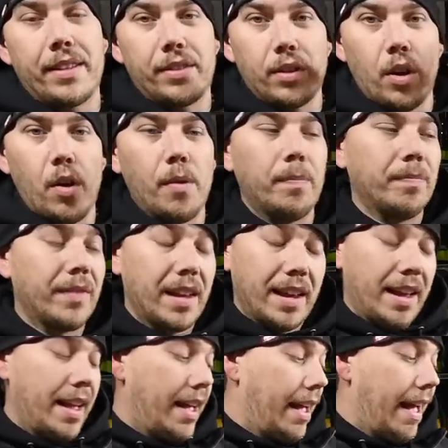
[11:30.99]
so
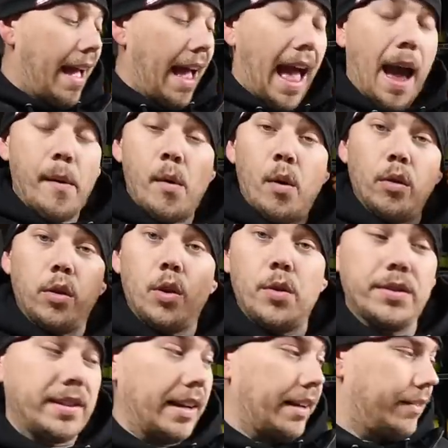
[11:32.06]
I won't
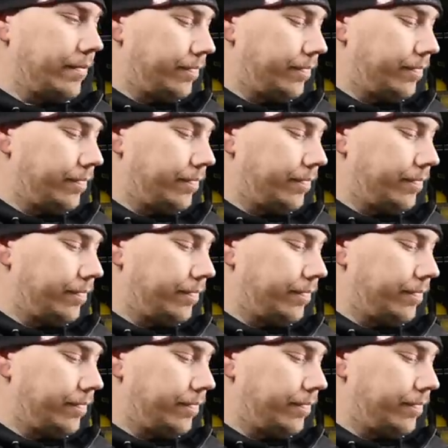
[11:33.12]
lose it.